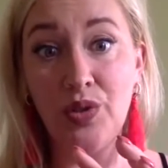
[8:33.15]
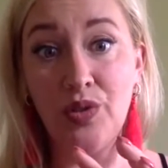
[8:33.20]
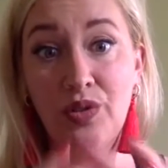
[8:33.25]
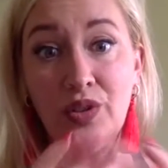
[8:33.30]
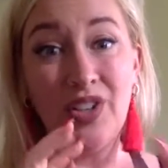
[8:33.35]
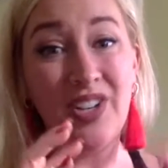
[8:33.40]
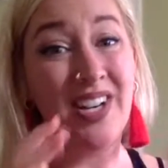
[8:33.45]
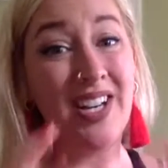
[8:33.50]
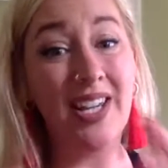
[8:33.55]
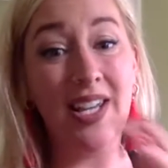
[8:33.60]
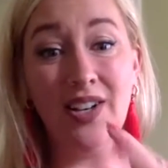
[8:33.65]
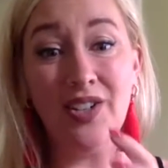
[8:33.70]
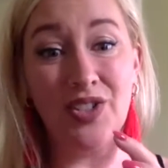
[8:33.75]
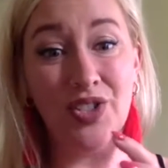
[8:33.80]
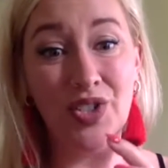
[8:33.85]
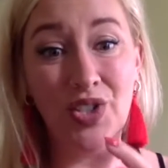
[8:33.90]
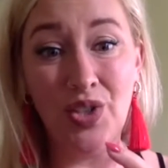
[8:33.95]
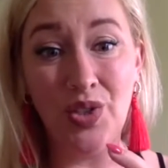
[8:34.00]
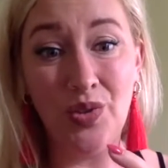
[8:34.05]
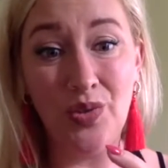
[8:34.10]
They're going to get
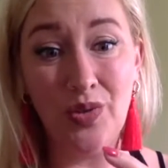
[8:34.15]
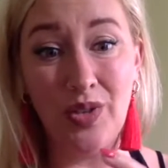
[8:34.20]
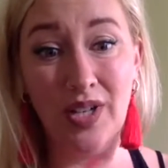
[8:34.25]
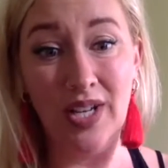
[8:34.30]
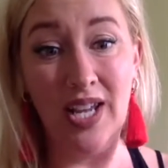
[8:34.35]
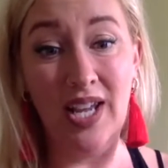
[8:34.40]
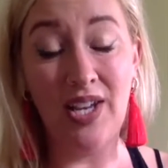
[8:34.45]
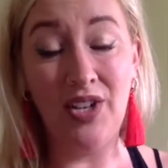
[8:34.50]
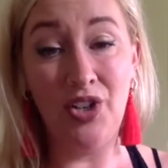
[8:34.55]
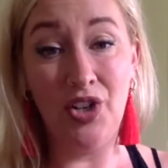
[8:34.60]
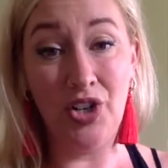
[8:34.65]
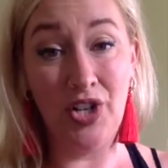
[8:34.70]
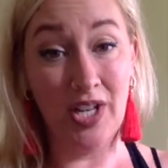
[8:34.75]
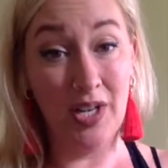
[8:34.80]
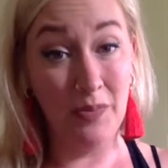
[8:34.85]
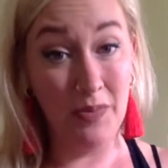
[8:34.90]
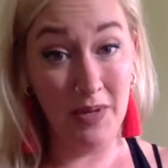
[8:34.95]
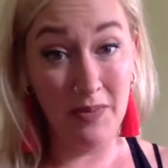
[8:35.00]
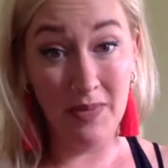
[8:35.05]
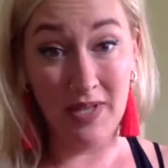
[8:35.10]
askewed and you're going
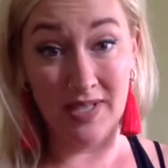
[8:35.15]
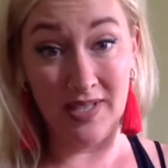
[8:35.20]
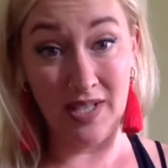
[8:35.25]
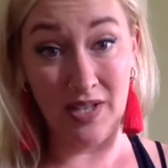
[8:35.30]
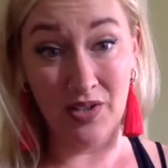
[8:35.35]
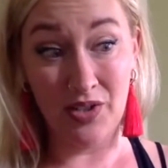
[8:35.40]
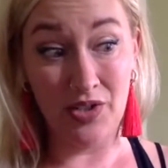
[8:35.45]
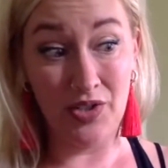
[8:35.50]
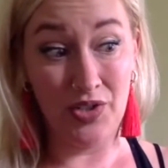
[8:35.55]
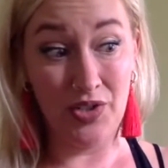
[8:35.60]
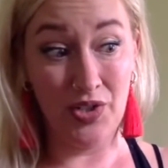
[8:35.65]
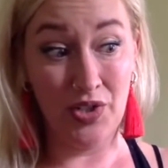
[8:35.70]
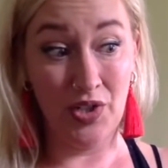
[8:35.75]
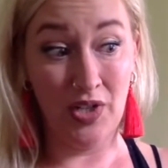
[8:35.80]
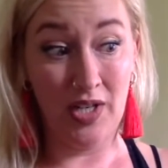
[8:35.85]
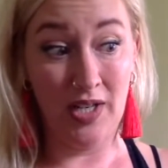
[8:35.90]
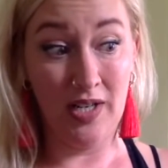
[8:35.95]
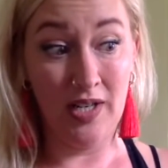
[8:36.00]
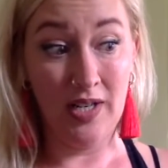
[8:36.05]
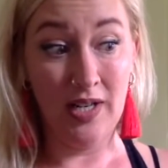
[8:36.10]
to be
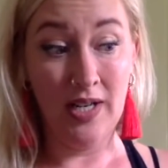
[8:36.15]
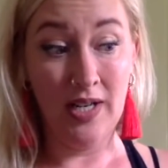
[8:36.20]
misunderstood.